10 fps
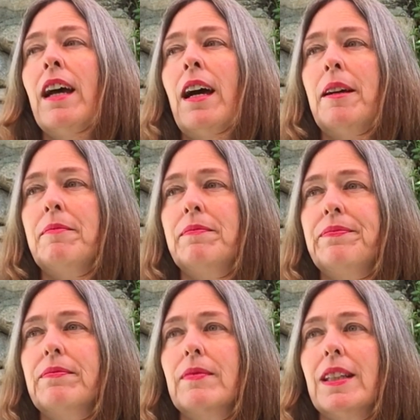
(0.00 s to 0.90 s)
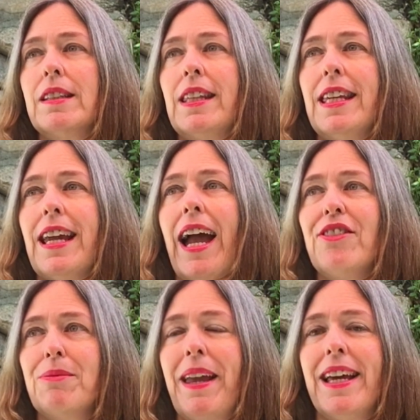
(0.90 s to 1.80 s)
Um, the
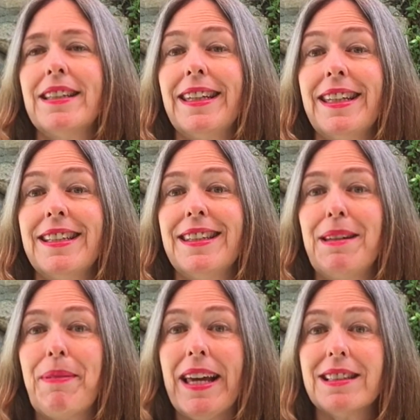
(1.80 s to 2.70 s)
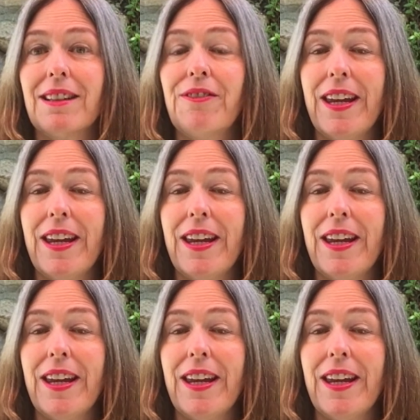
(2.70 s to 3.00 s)
HydroMask is the best